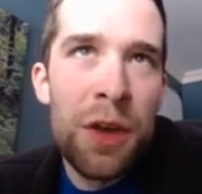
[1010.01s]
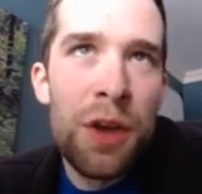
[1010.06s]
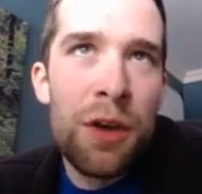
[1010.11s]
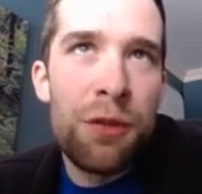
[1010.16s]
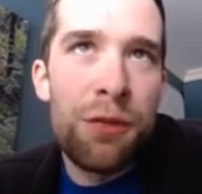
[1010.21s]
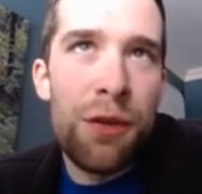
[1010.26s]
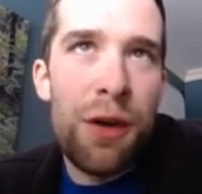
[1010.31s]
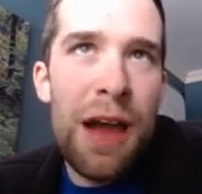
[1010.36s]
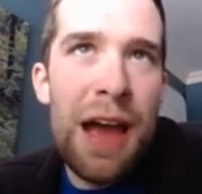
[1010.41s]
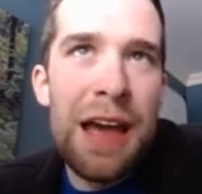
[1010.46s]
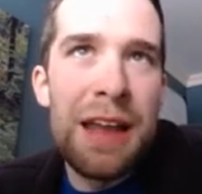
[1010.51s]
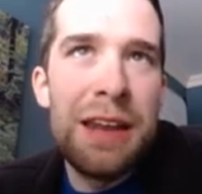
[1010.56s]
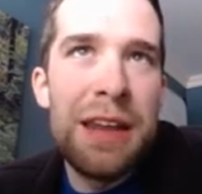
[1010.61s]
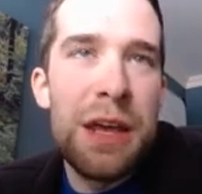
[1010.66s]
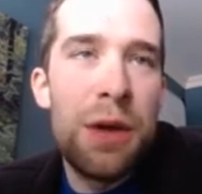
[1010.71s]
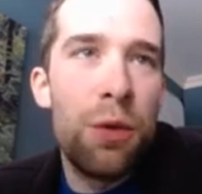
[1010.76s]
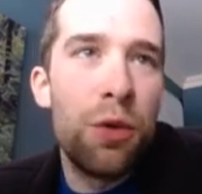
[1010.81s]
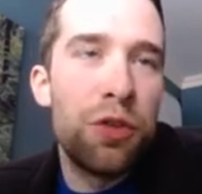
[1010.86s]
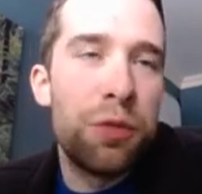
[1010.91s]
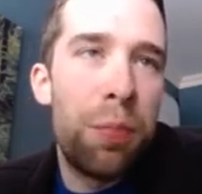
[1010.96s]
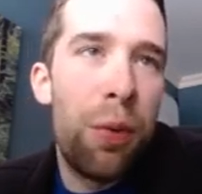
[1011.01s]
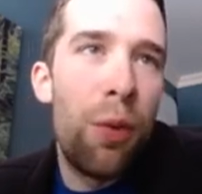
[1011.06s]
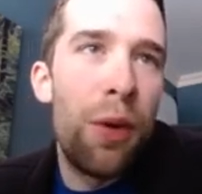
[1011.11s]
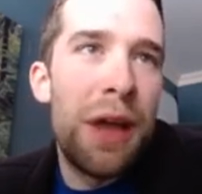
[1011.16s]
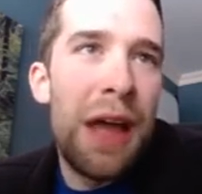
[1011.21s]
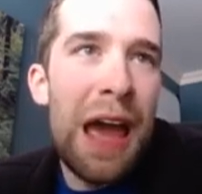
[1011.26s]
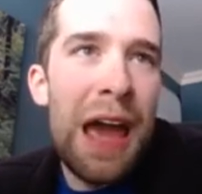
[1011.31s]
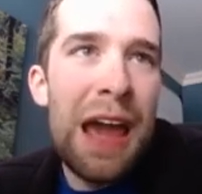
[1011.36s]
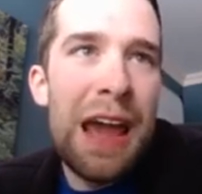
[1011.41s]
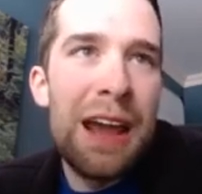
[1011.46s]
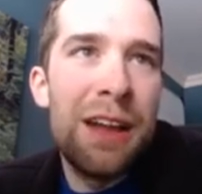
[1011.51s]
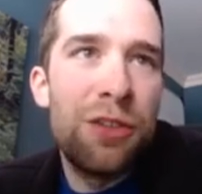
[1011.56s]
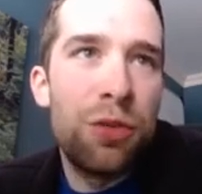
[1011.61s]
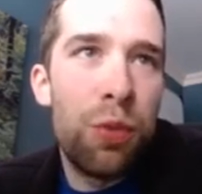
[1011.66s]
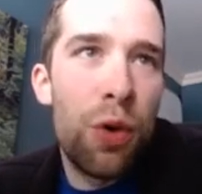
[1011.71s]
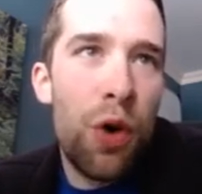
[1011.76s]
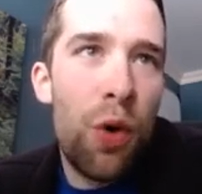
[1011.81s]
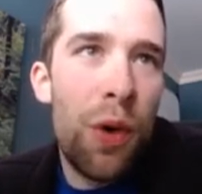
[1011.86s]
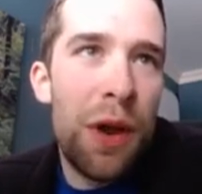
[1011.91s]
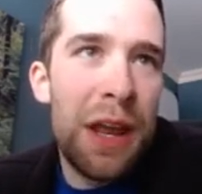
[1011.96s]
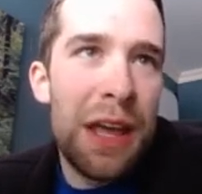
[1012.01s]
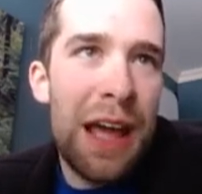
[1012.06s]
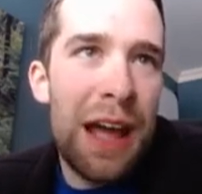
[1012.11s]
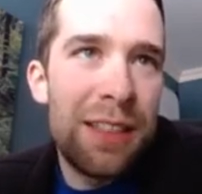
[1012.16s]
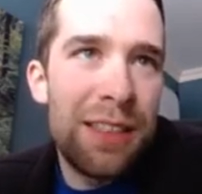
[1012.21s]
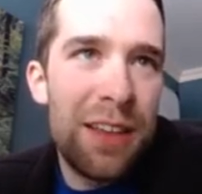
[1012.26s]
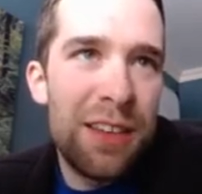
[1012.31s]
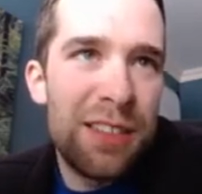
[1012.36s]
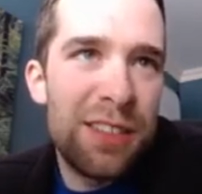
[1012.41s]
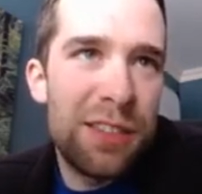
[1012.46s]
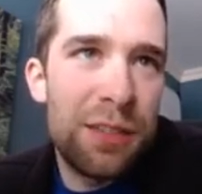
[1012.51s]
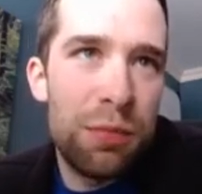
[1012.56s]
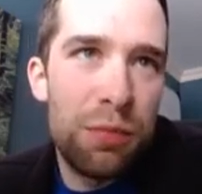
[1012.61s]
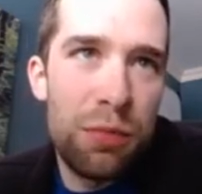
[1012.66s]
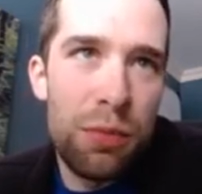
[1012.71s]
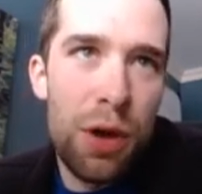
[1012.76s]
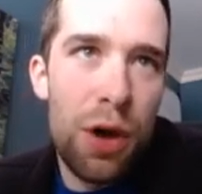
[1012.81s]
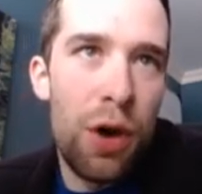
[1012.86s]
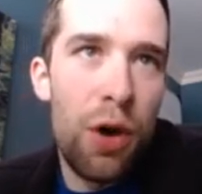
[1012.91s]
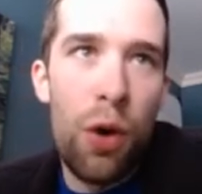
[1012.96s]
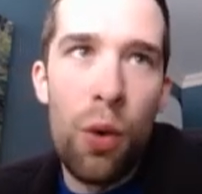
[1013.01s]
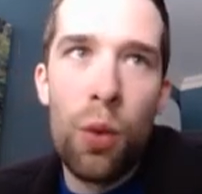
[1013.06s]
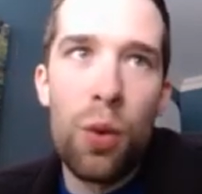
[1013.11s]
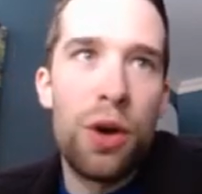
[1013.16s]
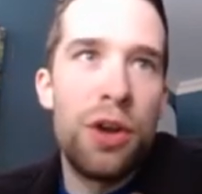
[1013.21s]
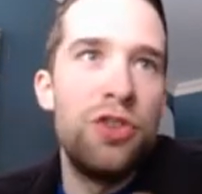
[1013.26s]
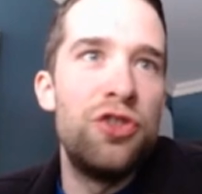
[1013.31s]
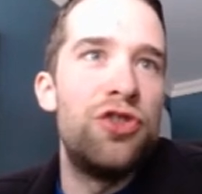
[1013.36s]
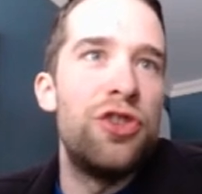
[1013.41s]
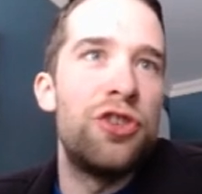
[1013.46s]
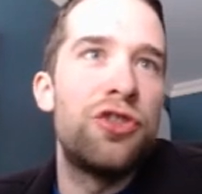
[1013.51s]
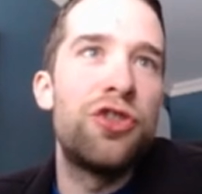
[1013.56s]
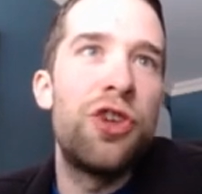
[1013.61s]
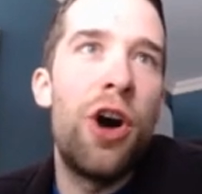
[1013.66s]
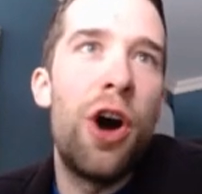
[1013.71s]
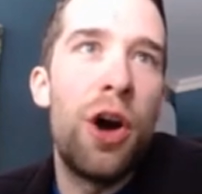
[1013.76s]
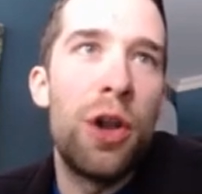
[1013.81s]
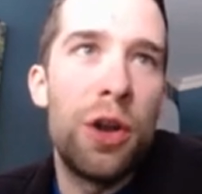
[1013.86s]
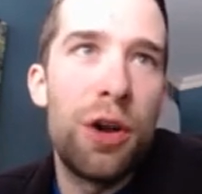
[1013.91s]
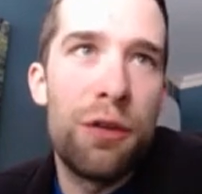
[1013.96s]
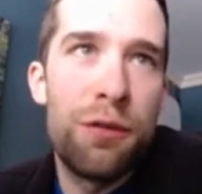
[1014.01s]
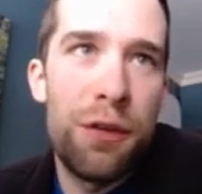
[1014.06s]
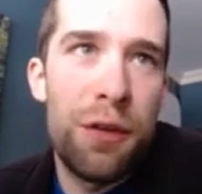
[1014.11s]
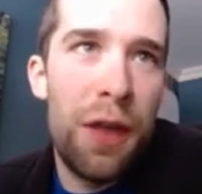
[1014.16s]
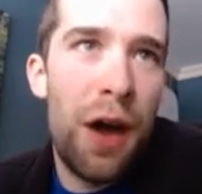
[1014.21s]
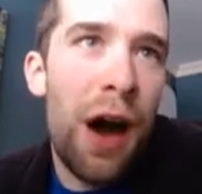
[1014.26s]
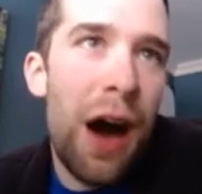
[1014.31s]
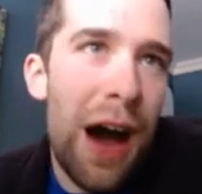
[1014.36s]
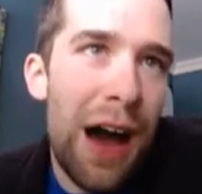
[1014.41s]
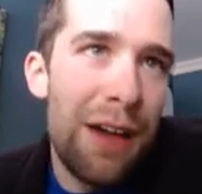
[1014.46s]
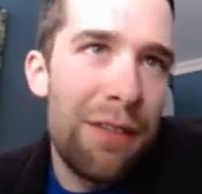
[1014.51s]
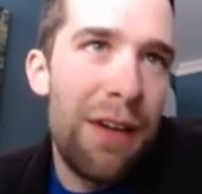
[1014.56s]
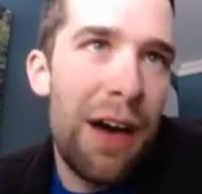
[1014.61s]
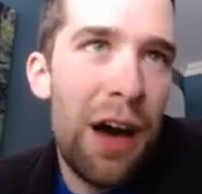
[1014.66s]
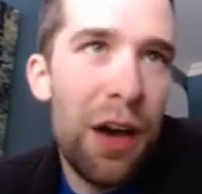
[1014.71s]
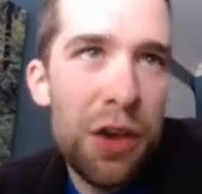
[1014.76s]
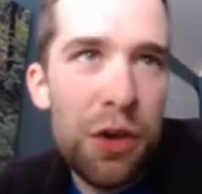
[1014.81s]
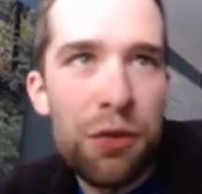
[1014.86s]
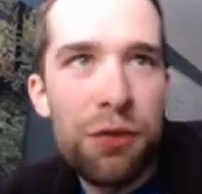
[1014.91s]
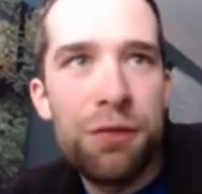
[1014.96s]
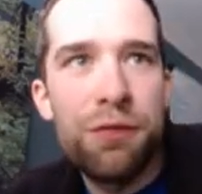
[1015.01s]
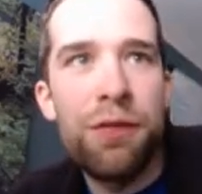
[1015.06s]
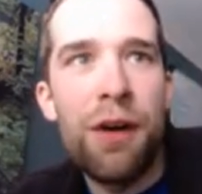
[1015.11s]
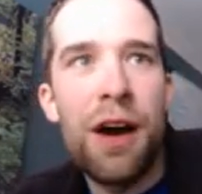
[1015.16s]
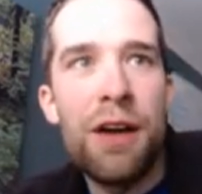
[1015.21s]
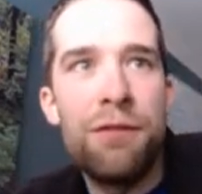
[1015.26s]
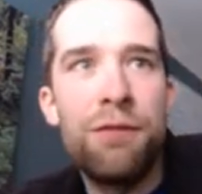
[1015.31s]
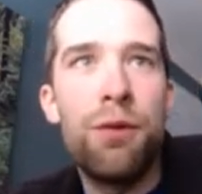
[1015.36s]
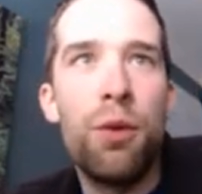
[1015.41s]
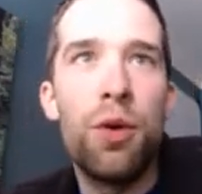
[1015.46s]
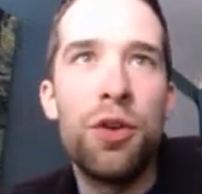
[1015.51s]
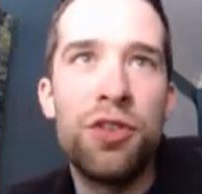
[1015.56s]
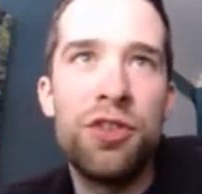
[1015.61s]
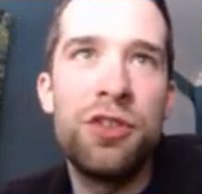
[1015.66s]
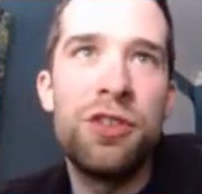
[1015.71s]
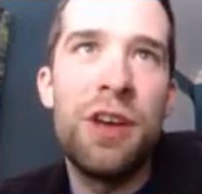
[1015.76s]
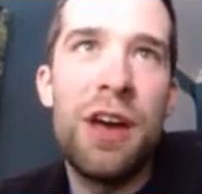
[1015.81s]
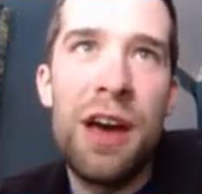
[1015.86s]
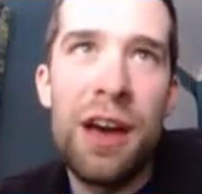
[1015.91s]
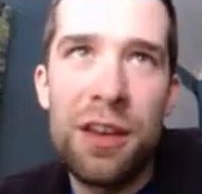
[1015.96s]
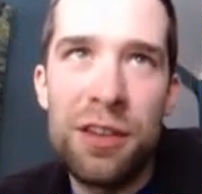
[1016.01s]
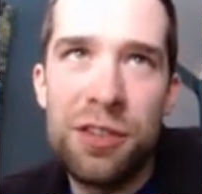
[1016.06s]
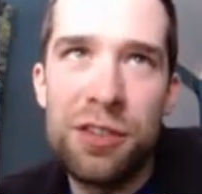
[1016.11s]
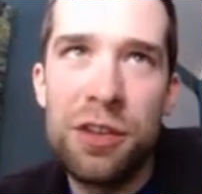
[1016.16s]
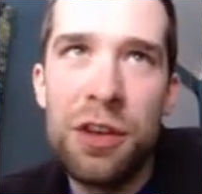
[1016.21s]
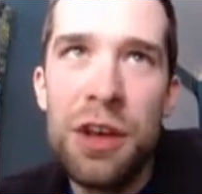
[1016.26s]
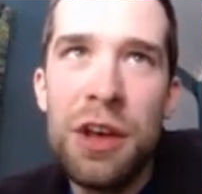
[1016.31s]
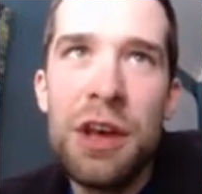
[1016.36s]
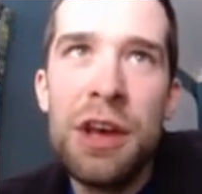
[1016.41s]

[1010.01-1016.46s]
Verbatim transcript: For end equals 0.8, we're going to get this orangish color for the high value 546.